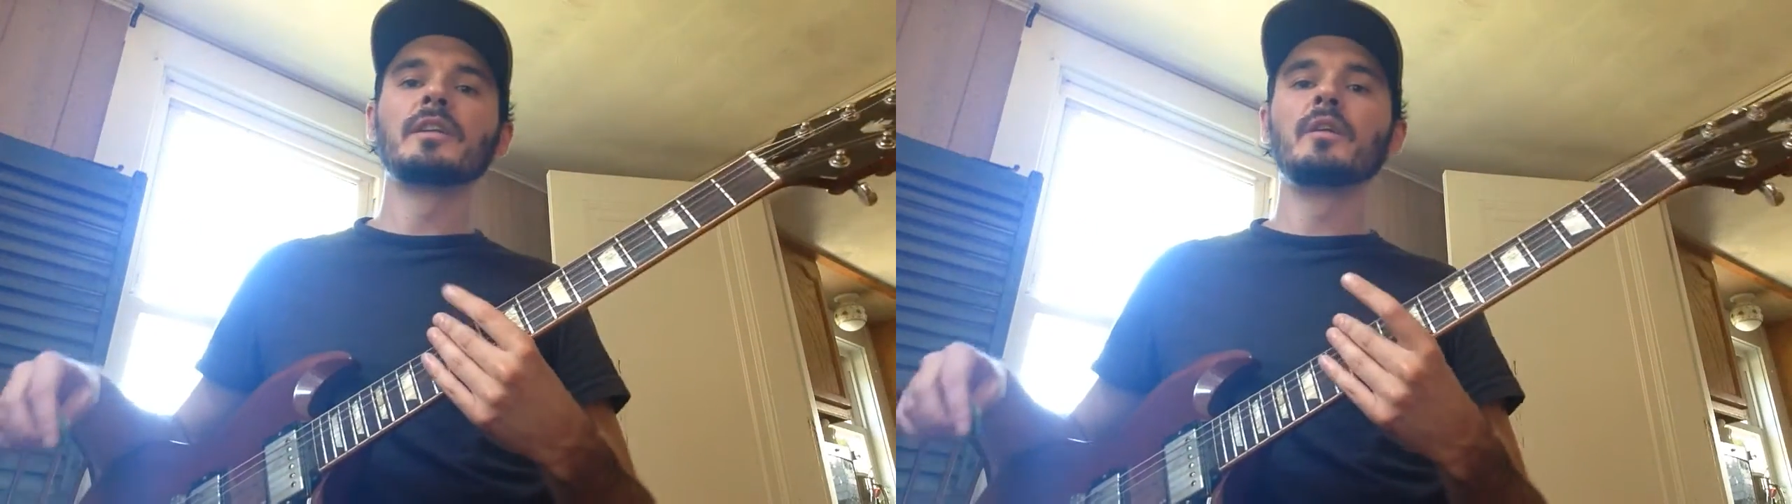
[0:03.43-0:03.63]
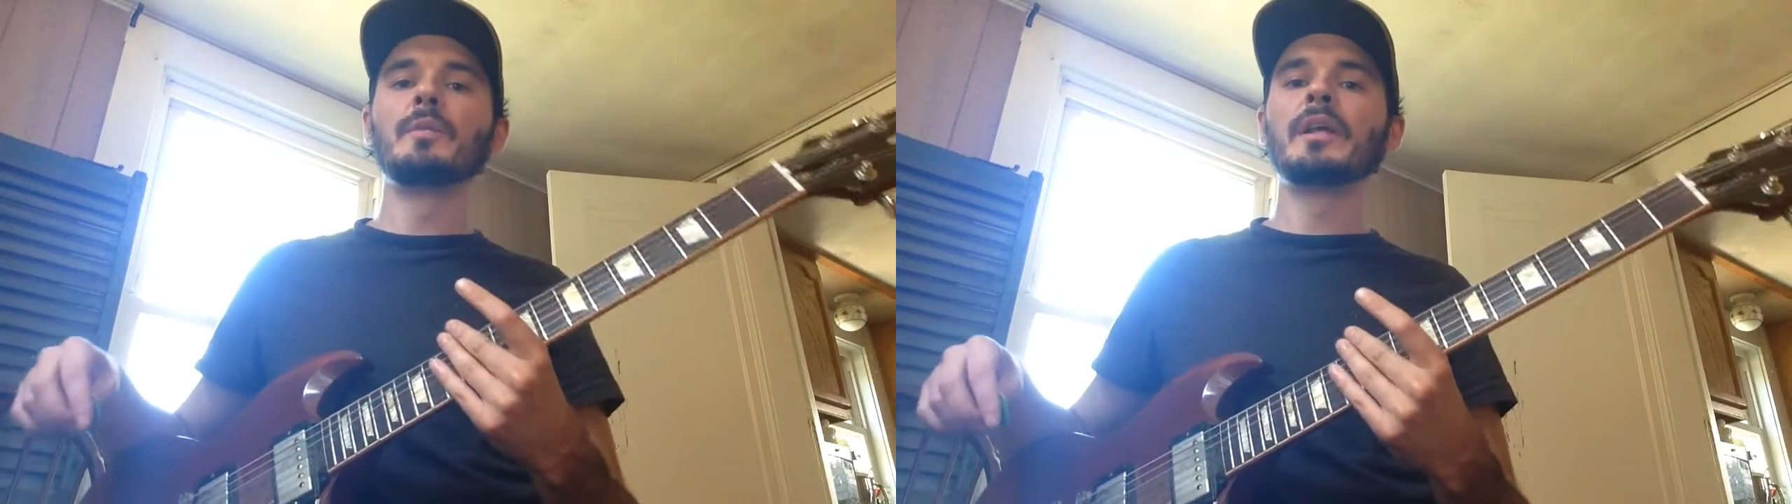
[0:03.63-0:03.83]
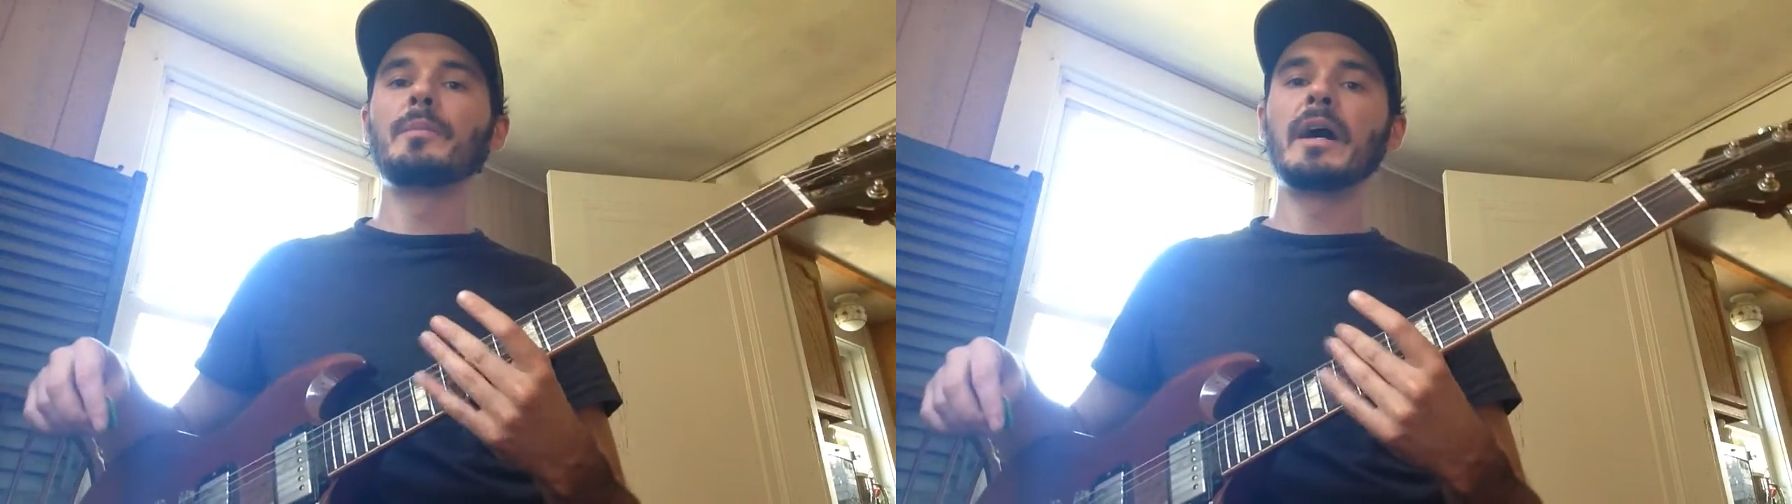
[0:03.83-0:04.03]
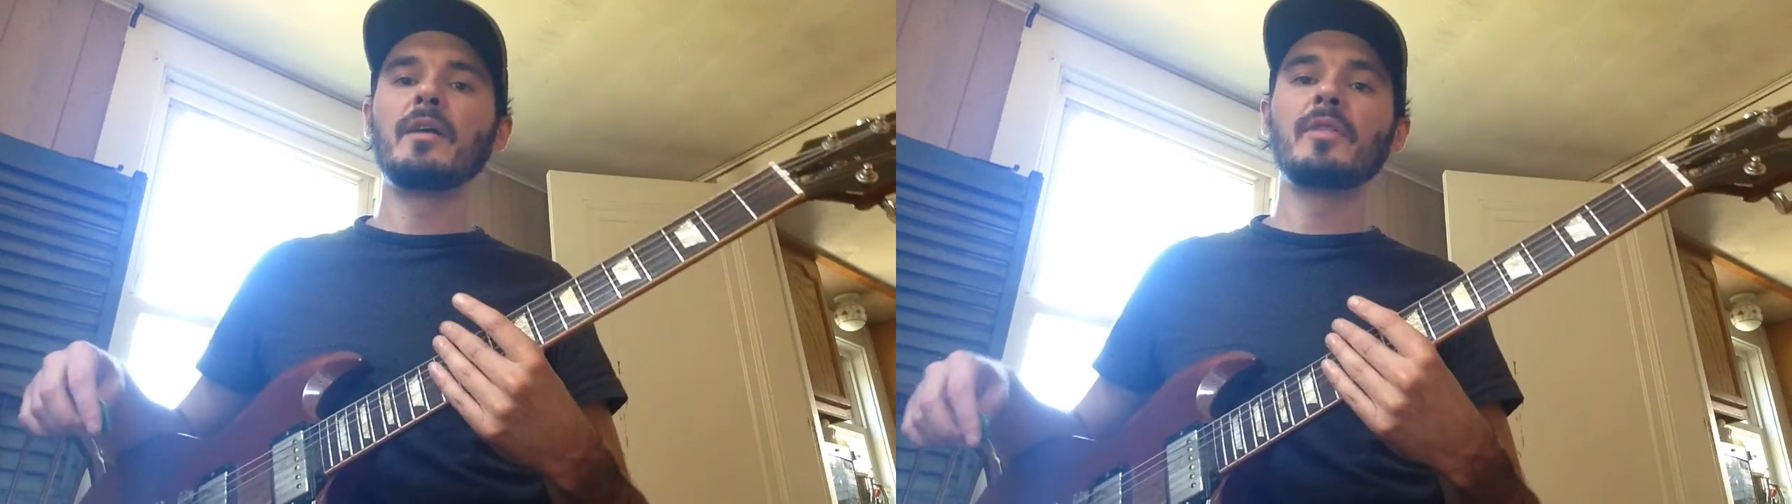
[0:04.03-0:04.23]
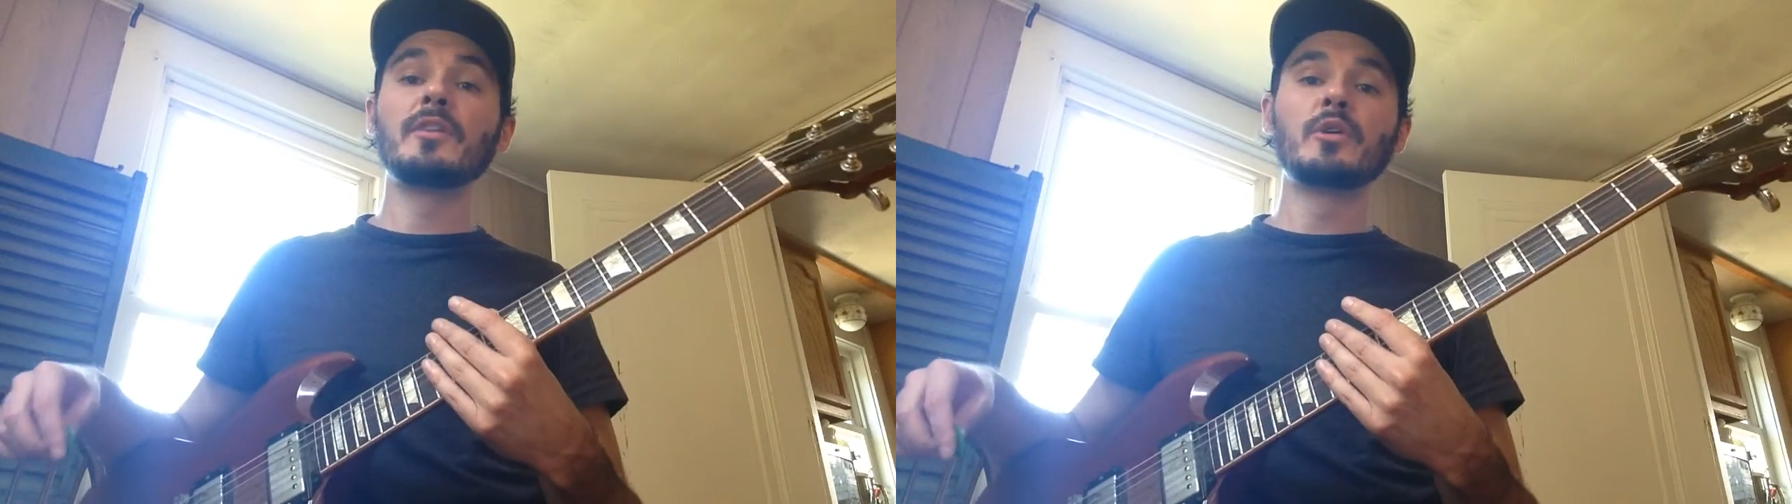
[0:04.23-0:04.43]
little bit
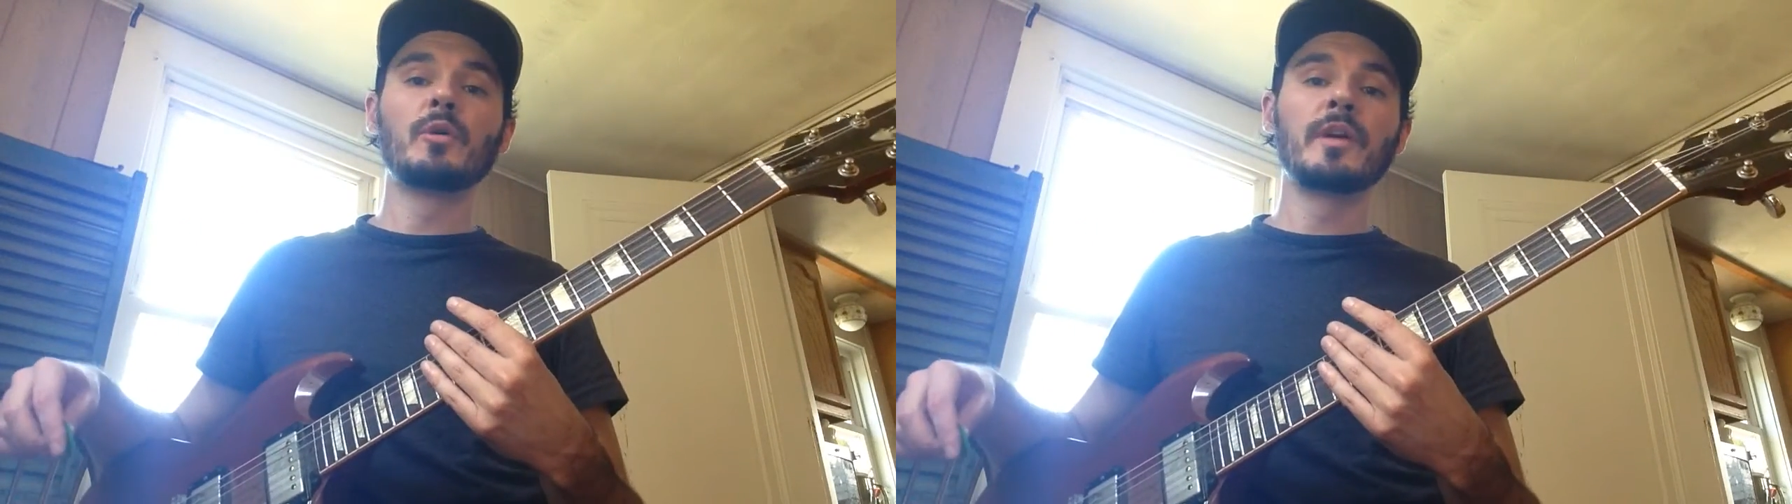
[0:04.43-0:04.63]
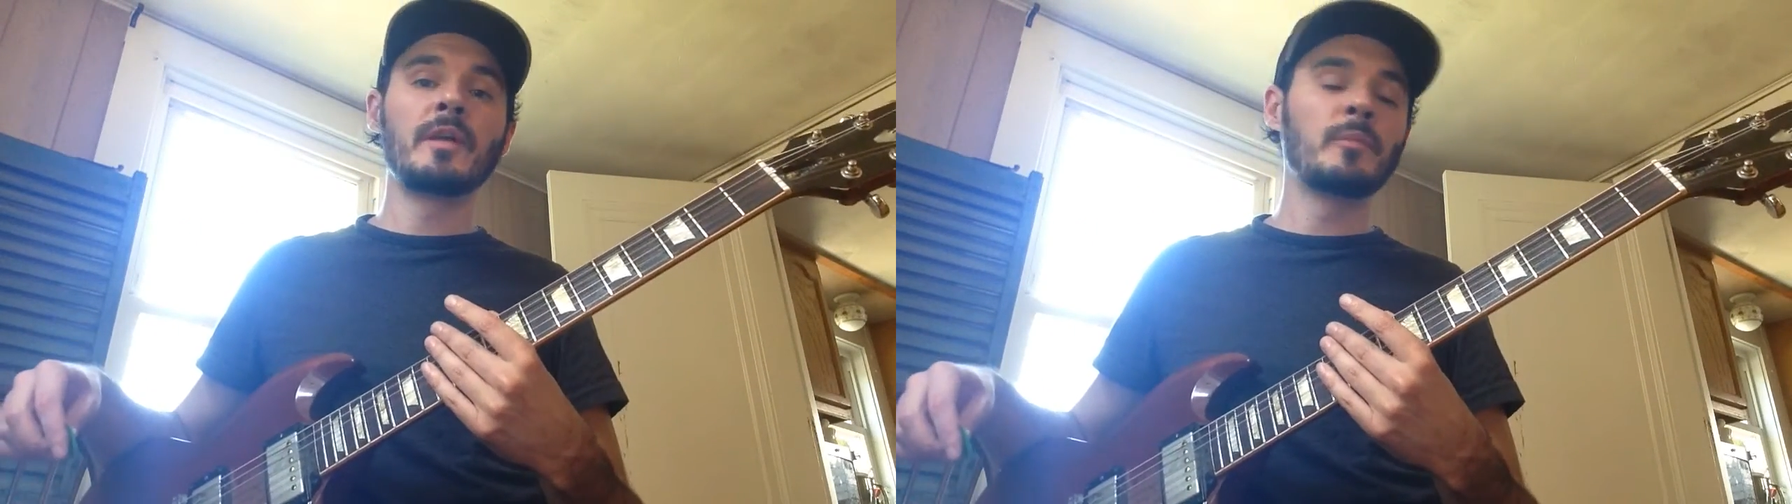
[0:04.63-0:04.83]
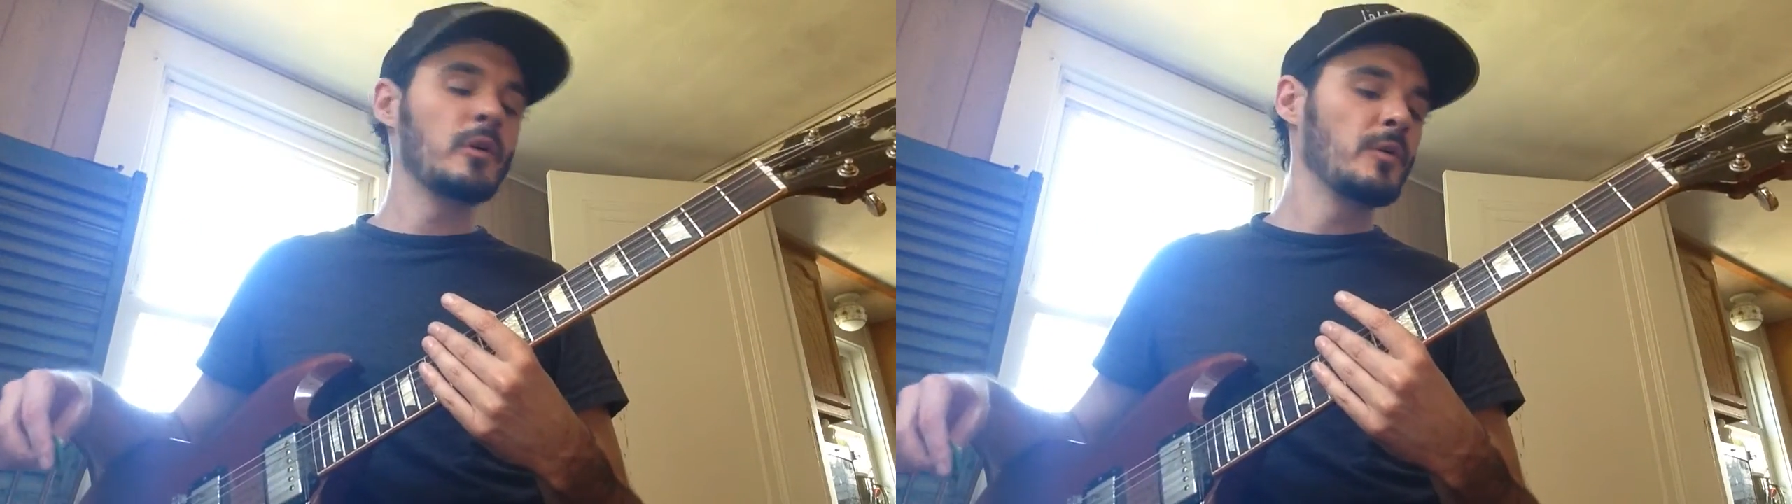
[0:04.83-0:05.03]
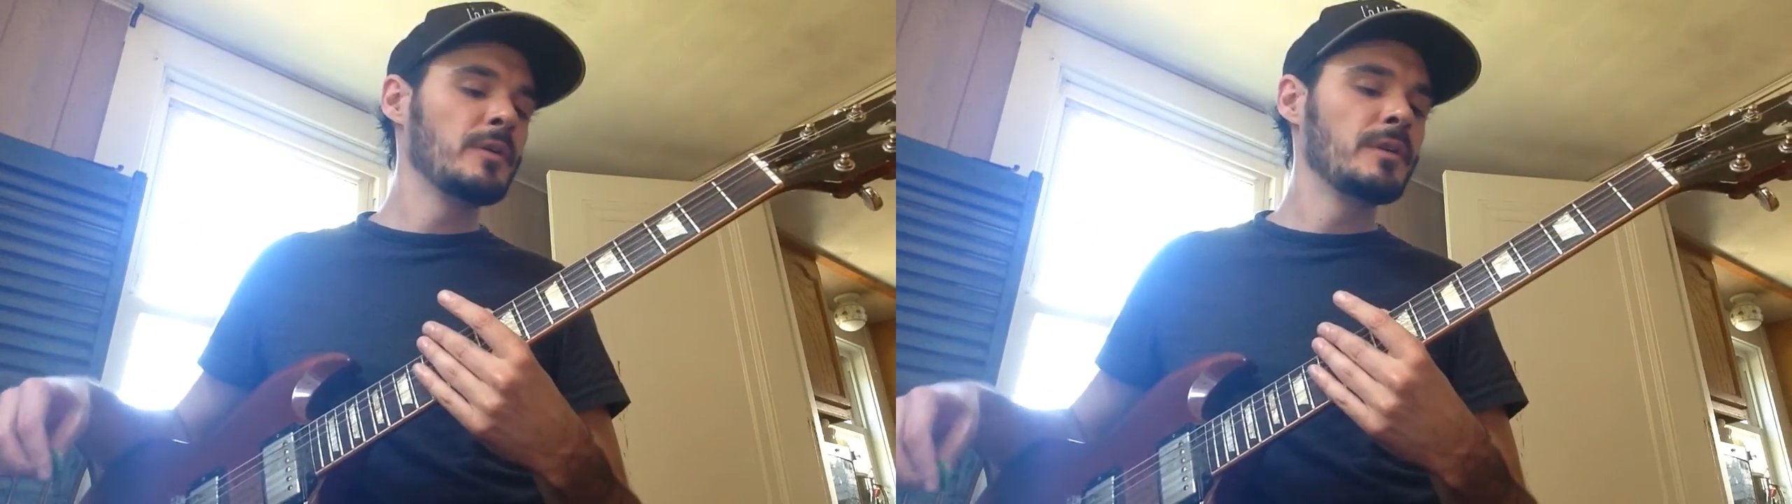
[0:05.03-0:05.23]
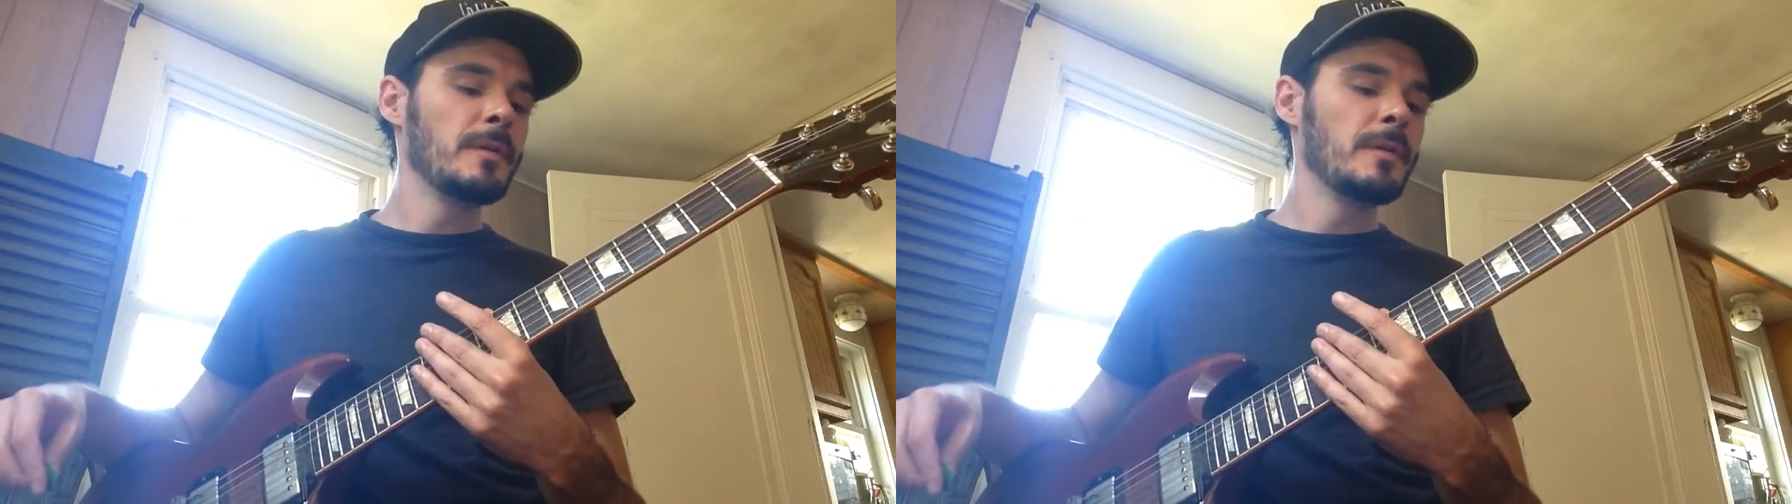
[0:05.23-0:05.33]
about the Dorian mode,